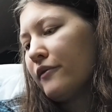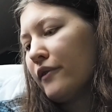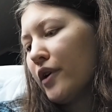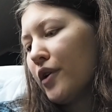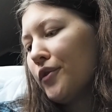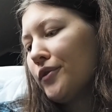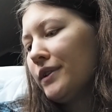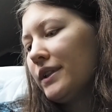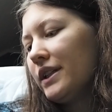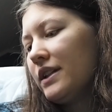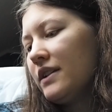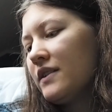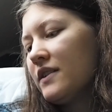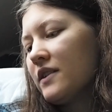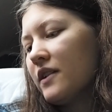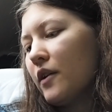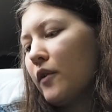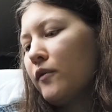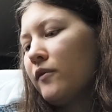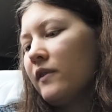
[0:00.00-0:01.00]
only
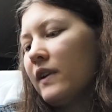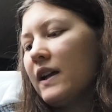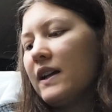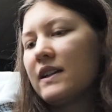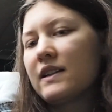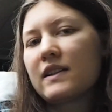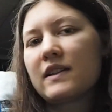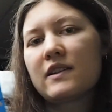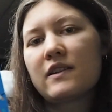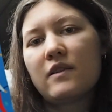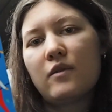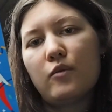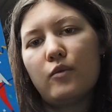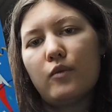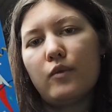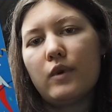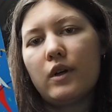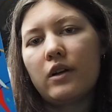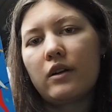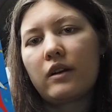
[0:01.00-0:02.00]
snowflakes
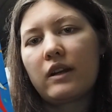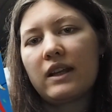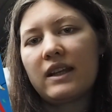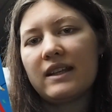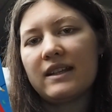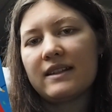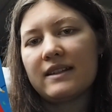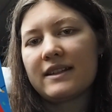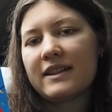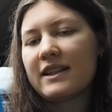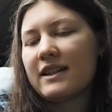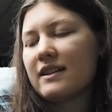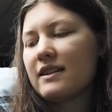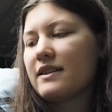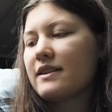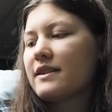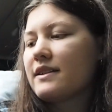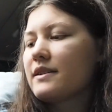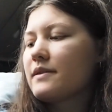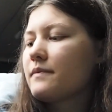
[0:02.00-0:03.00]
were
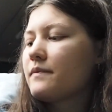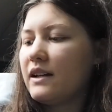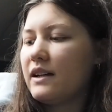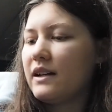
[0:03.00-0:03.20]
kisses.